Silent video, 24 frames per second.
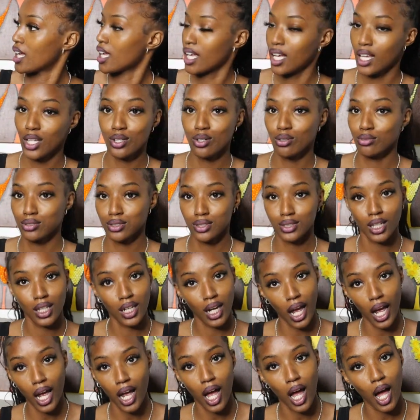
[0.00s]
and you see
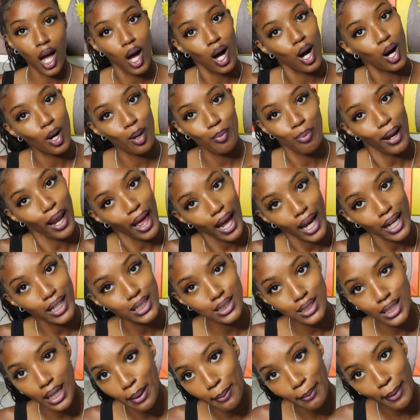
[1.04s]
their whole
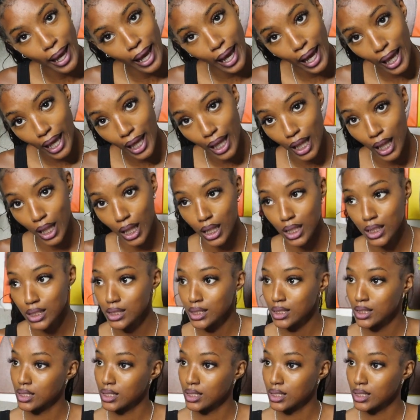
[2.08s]
place a mess.